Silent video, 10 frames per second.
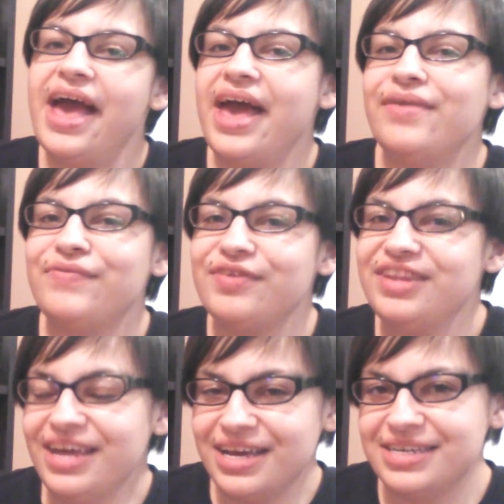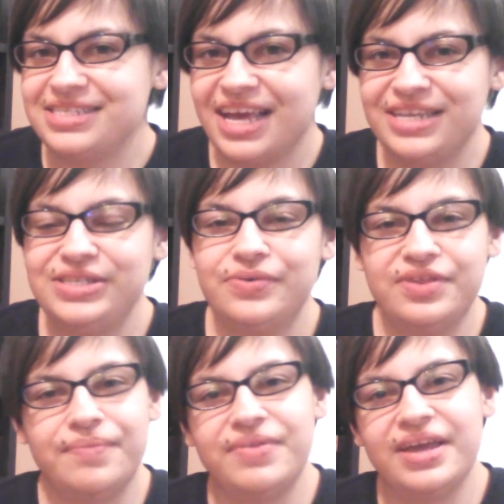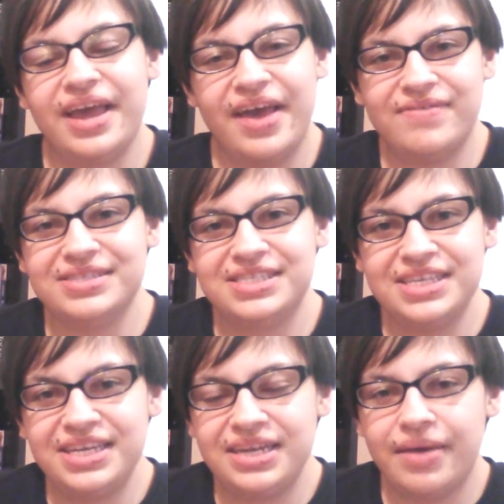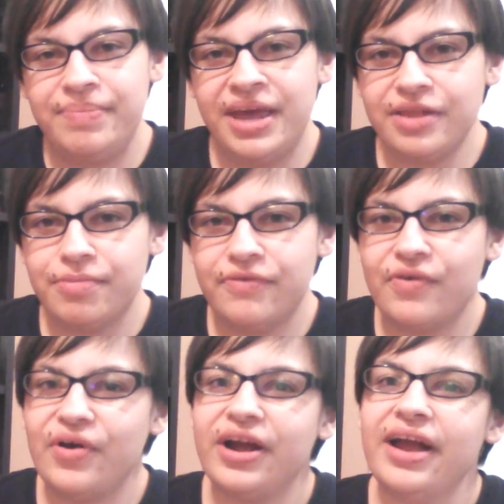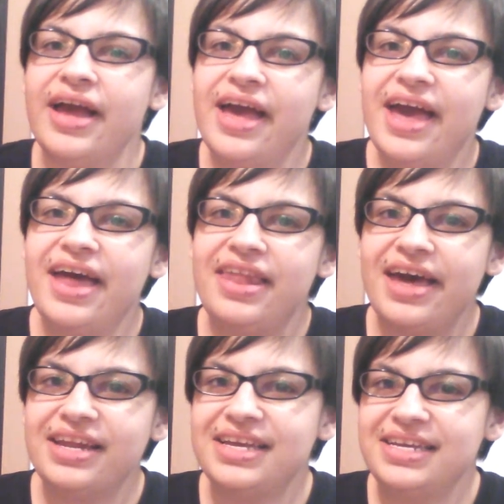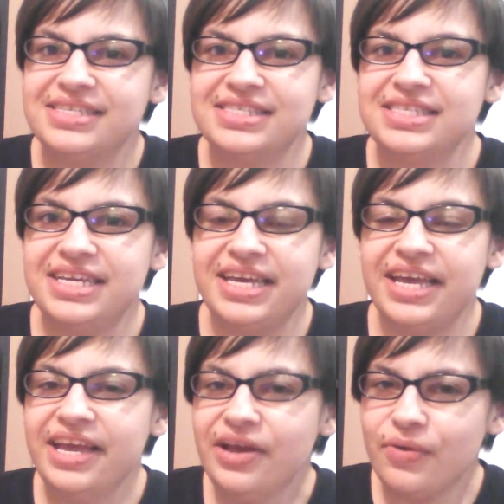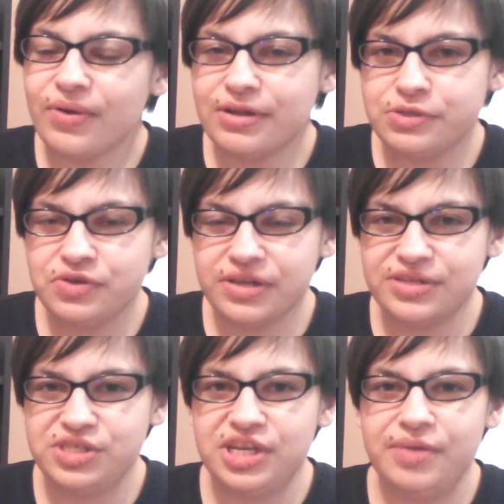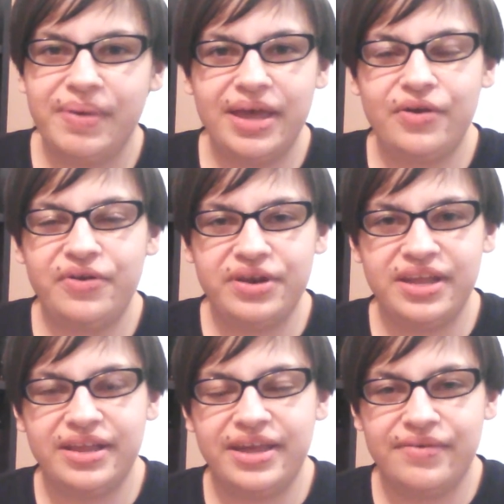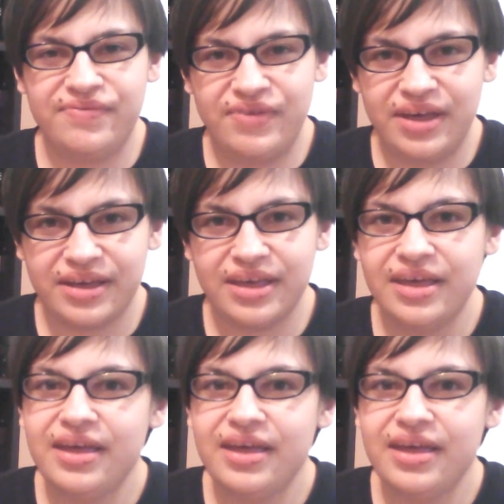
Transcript: And for this, I chose something I haven't seen picked before, and that is the Inkworld trilogy by Cornelia Funk.